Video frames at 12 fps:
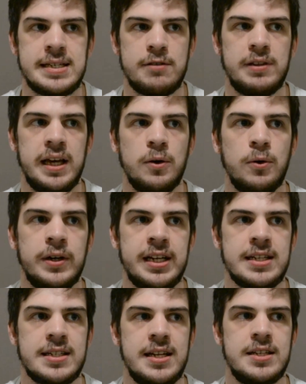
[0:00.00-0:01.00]
their
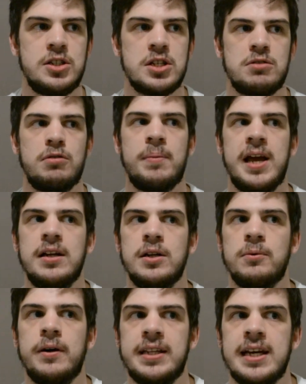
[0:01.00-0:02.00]
audience has just repeated
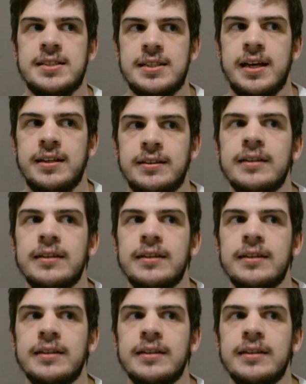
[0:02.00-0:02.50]
what they said.